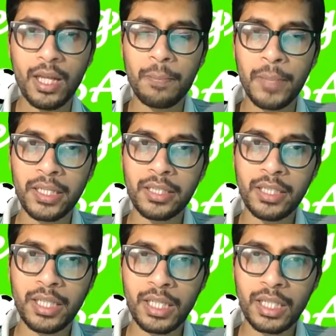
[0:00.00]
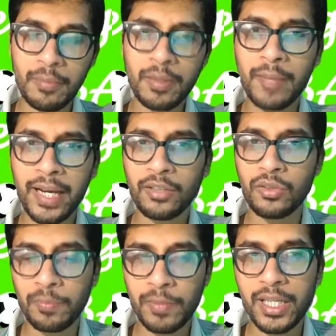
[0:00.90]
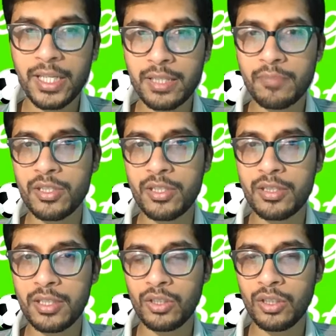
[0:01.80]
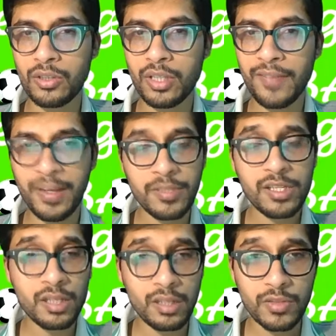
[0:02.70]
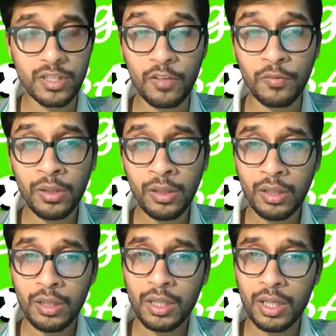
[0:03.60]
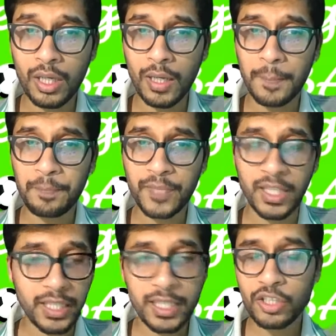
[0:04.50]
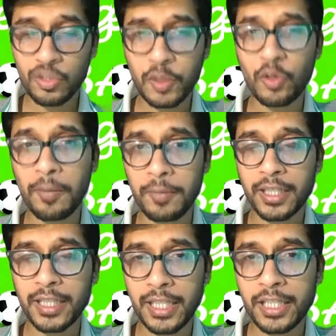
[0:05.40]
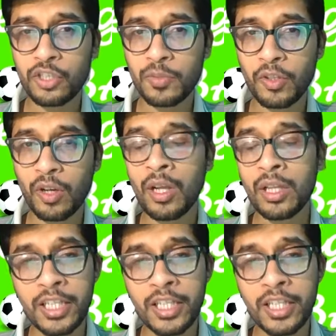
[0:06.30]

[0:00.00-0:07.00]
But coming back to the players themselves, I thought today Wan-Bissaka was awful, and he needs to be dropped. I think he needs to be dropped.